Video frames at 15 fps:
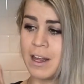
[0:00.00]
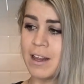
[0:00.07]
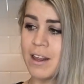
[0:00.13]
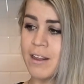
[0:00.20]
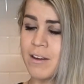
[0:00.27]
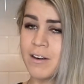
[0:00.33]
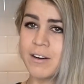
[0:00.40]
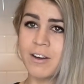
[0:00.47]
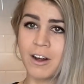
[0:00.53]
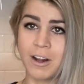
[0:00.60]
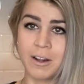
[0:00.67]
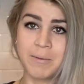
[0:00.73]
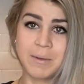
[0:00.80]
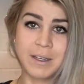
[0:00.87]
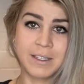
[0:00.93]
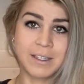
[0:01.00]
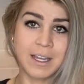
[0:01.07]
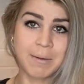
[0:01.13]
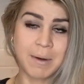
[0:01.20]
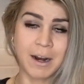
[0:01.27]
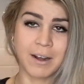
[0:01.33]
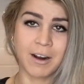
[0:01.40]
and the third column is the
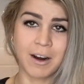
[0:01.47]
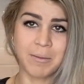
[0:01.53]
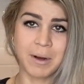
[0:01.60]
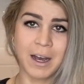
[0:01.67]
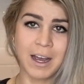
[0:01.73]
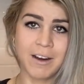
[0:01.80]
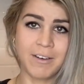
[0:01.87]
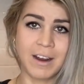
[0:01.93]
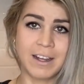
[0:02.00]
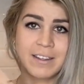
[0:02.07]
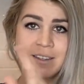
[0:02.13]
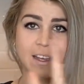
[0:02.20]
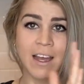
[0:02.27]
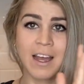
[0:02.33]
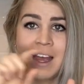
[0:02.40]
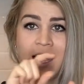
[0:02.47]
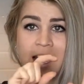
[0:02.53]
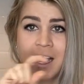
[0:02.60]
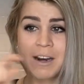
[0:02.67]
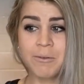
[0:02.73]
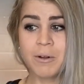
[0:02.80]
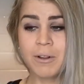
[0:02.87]
amount of carbohydrates.
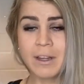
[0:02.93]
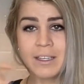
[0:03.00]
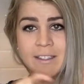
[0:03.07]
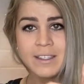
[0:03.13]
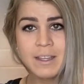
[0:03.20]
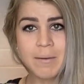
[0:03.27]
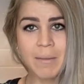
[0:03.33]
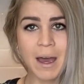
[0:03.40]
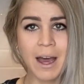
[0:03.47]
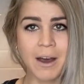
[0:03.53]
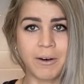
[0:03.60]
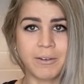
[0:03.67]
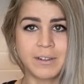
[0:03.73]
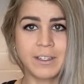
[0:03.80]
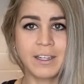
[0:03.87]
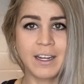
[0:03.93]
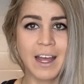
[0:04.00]
And we'll list them out.